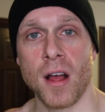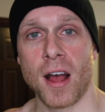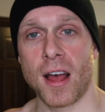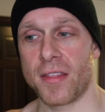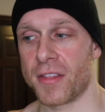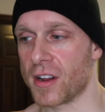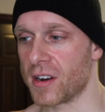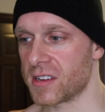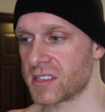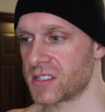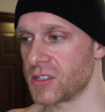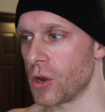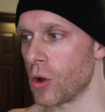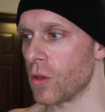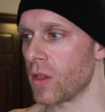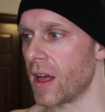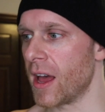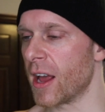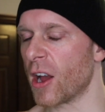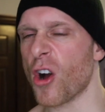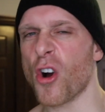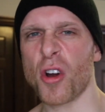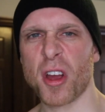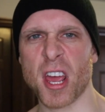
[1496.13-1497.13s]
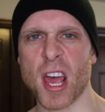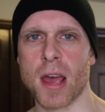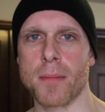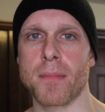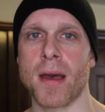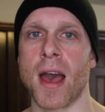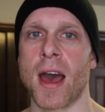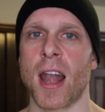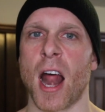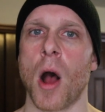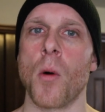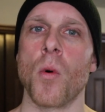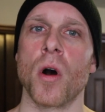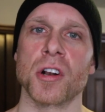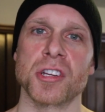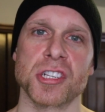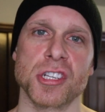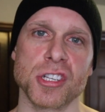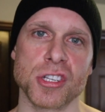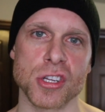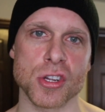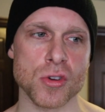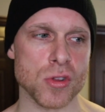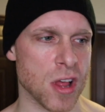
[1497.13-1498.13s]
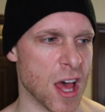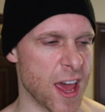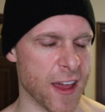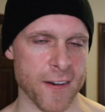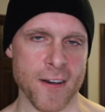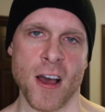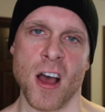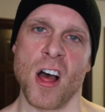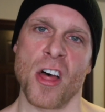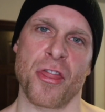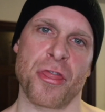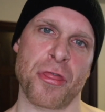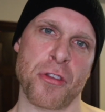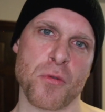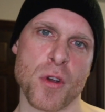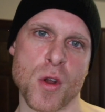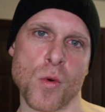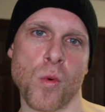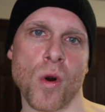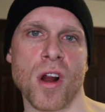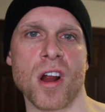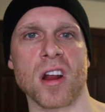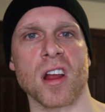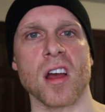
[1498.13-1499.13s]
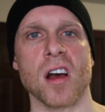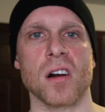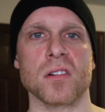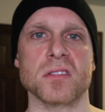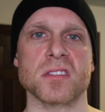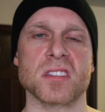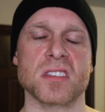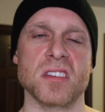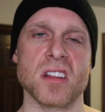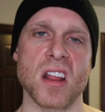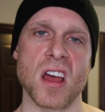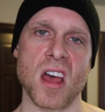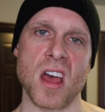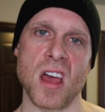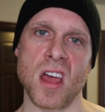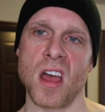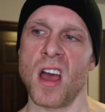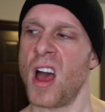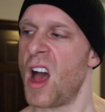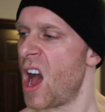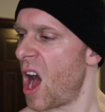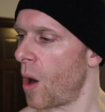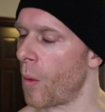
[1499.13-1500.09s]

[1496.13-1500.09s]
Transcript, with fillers: There's no like, okay, man, I want you to do like three workouts today.